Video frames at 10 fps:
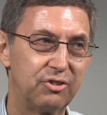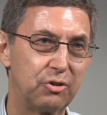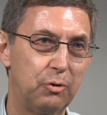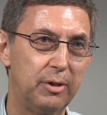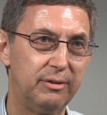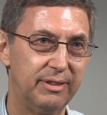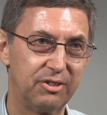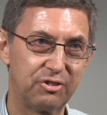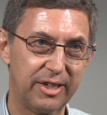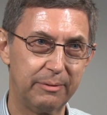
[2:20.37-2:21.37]
soil
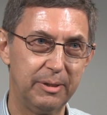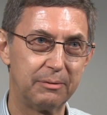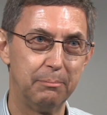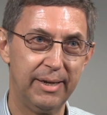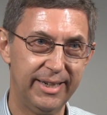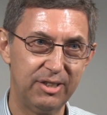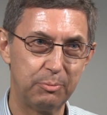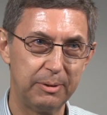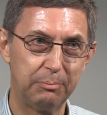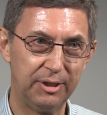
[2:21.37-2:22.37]
and sediment
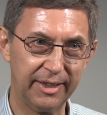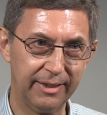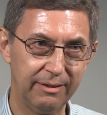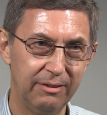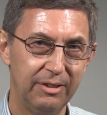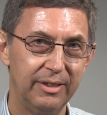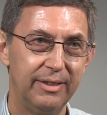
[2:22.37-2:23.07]
management plan.